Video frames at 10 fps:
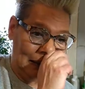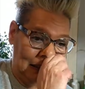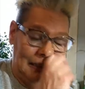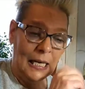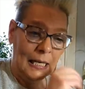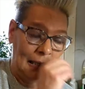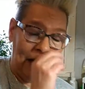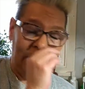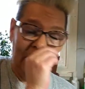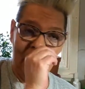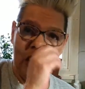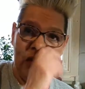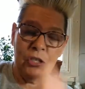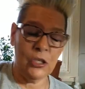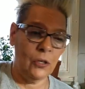You gotta laugh. Life's
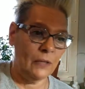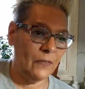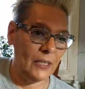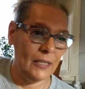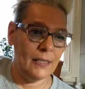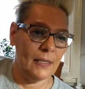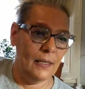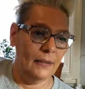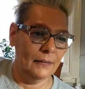too short for this. Uh...